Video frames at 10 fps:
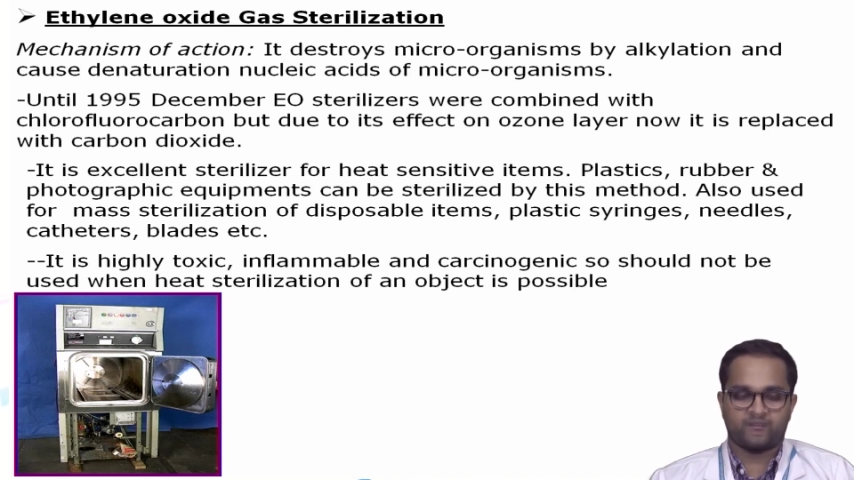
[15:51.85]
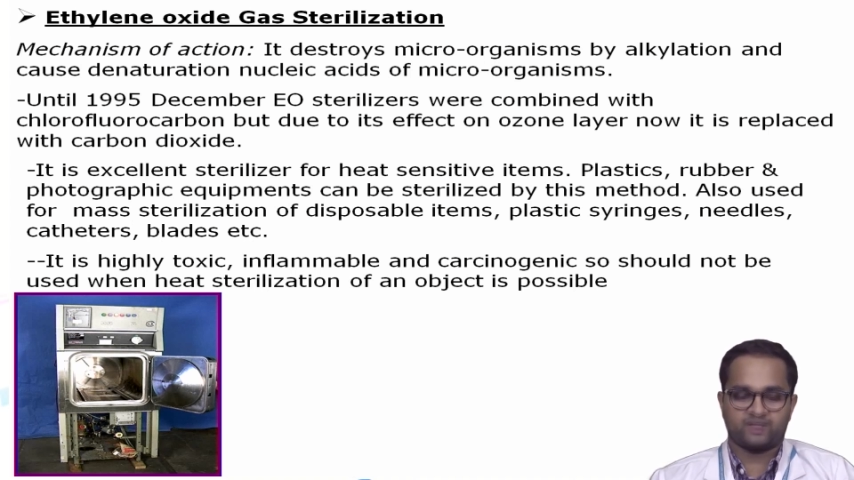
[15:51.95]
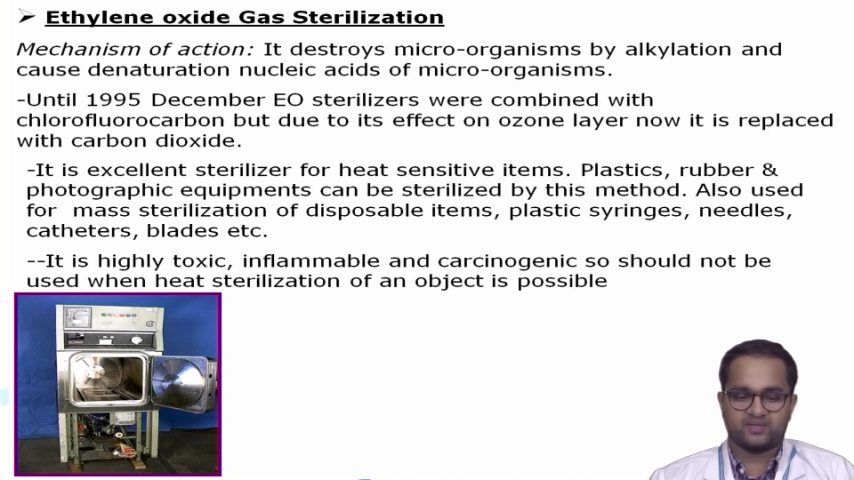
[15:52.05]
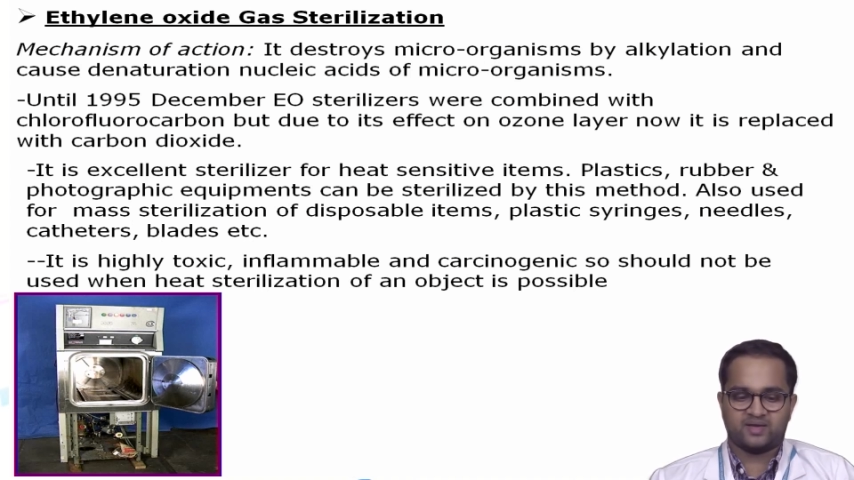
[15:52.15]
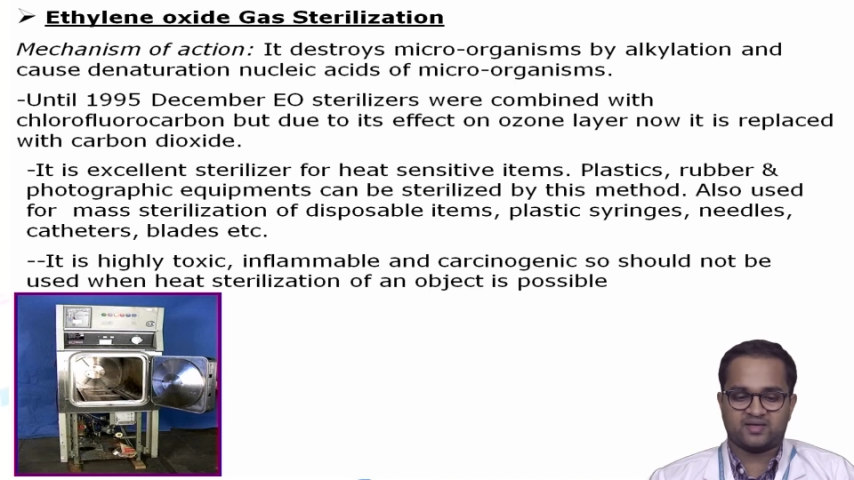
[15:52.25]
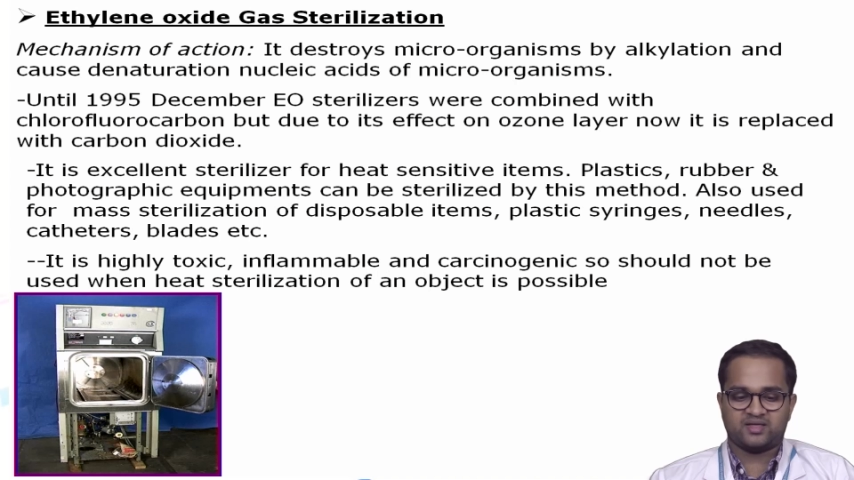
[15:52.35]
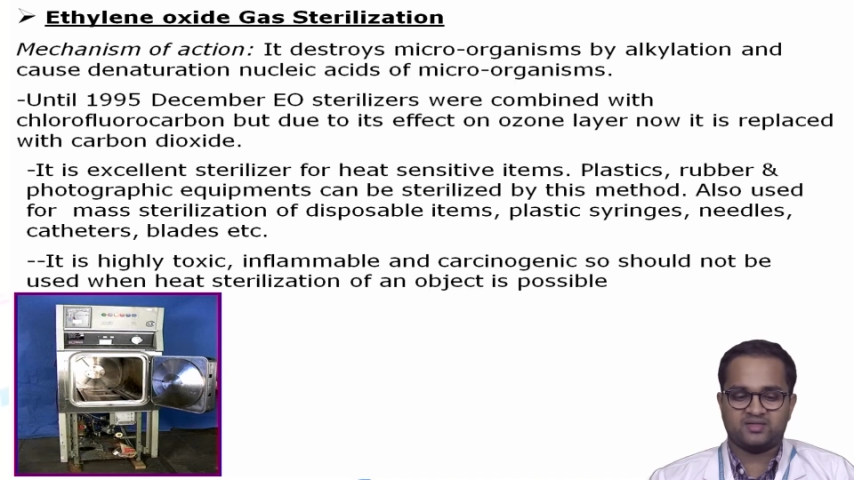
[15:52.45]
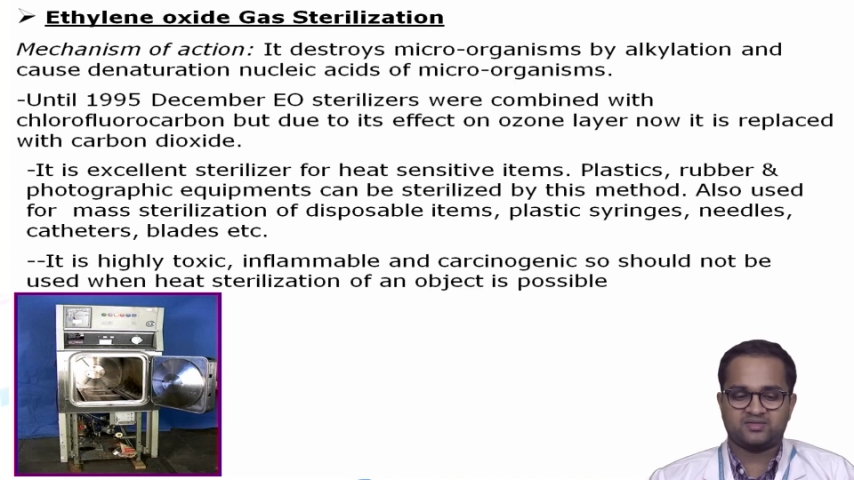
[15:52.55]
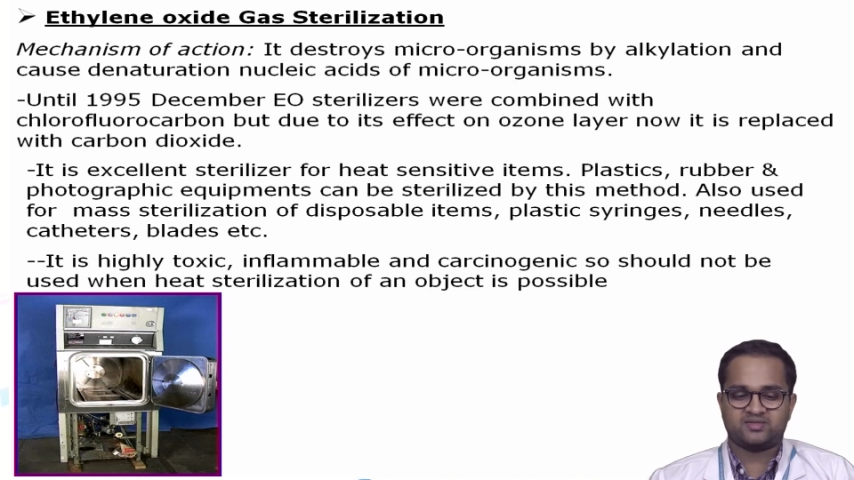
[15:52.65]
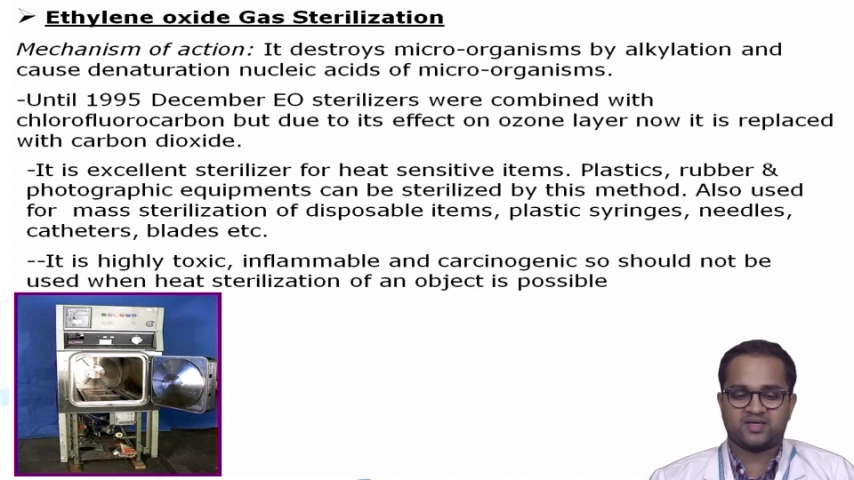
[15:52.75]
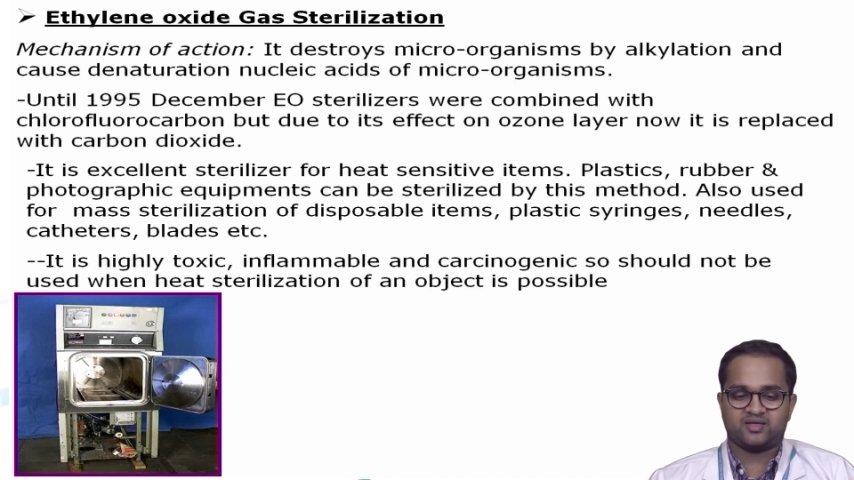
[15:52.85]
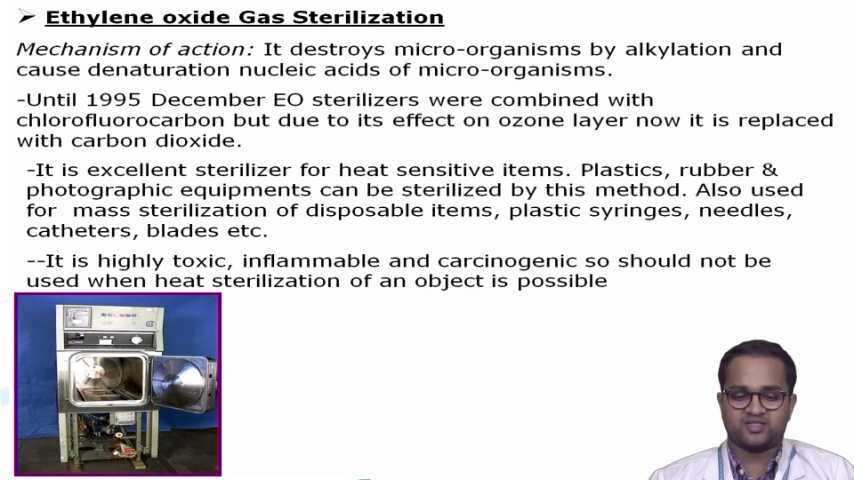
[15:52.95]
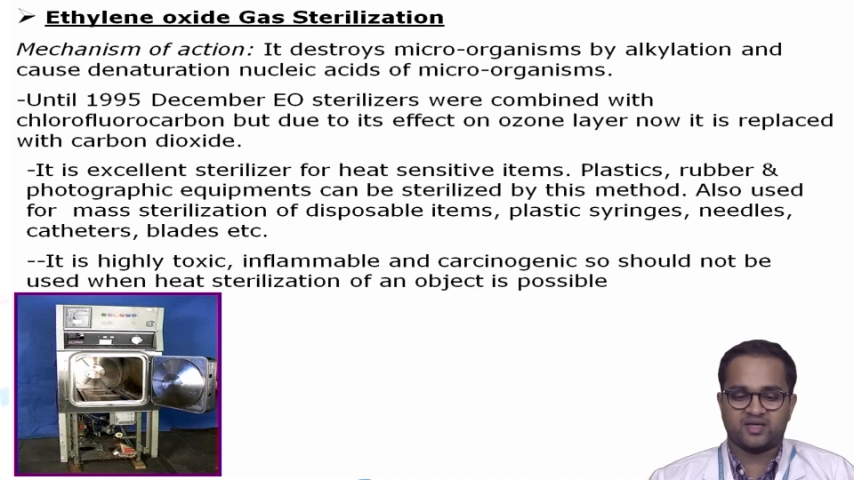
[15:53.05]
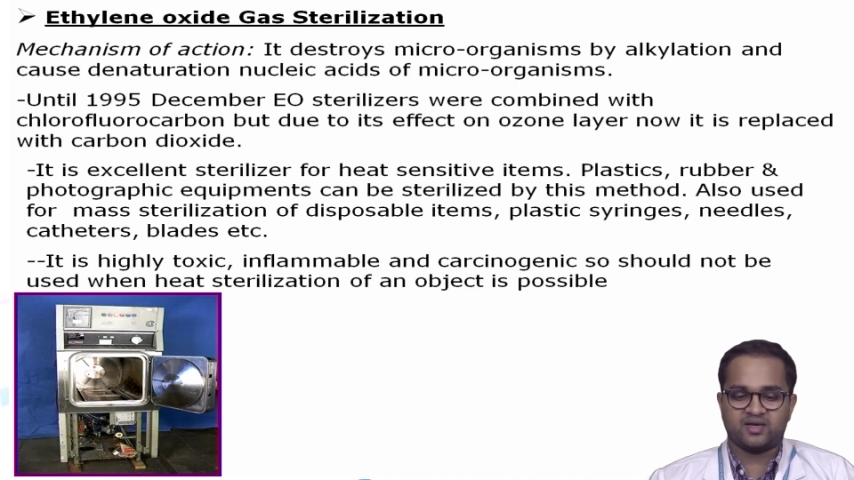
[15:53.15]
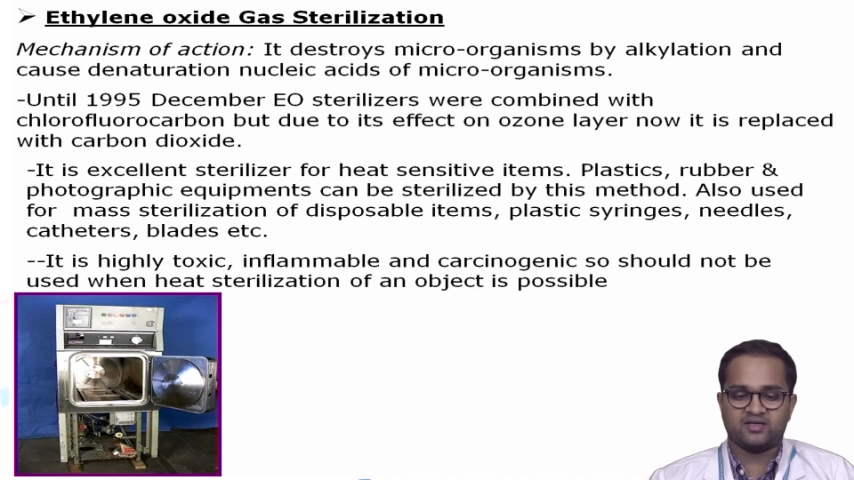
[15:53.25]
It is an excellent
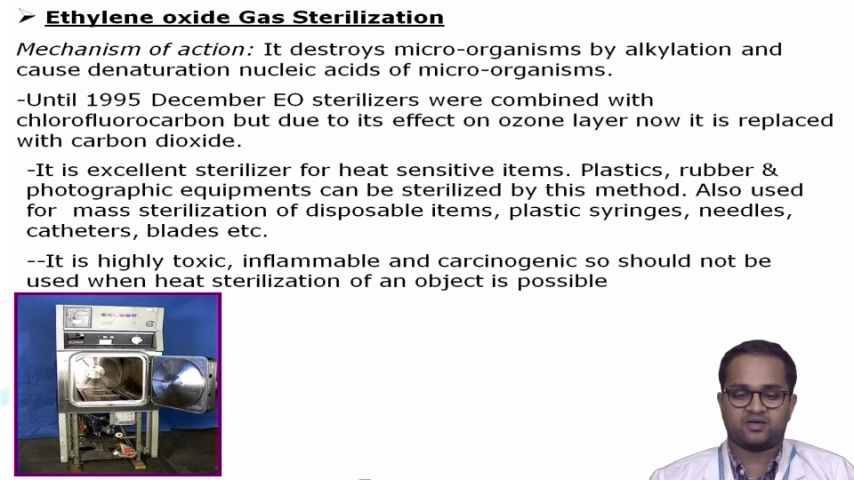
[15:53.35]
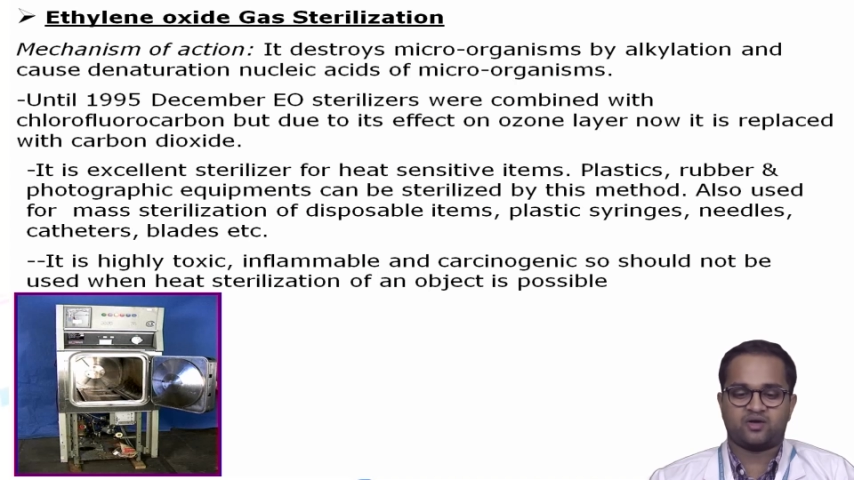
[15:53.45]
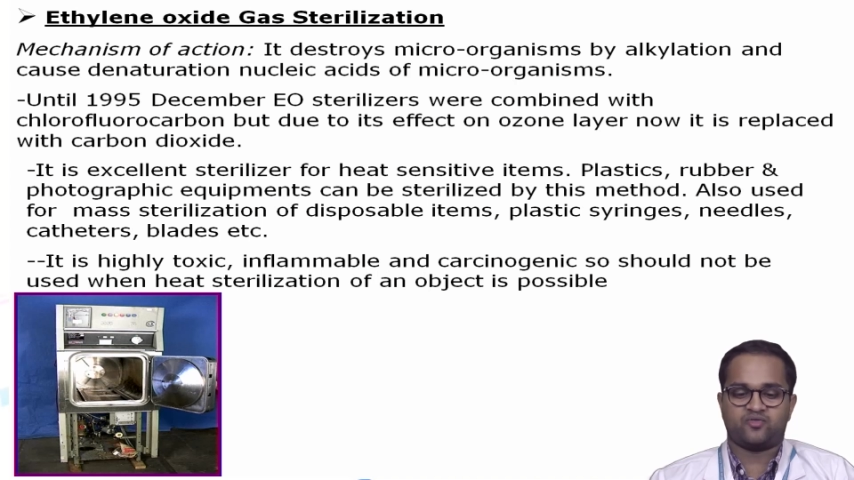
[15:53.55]
sterilizer